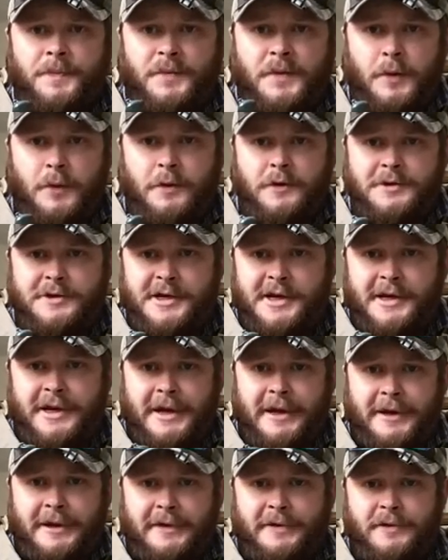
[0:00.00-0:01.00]
or jig
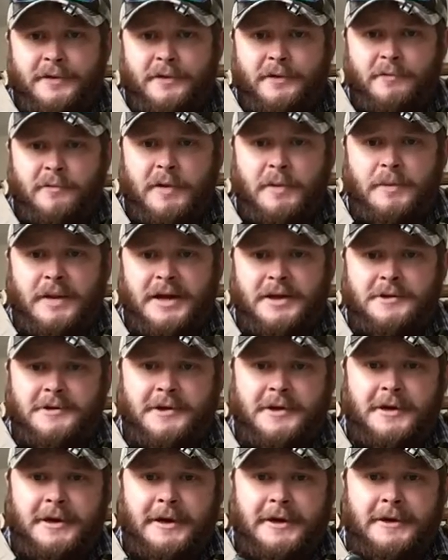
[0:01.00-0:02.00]
heads, swim bait
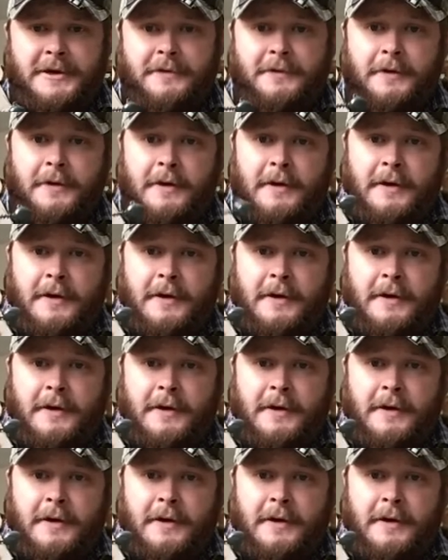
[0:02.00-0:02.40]
jig heads.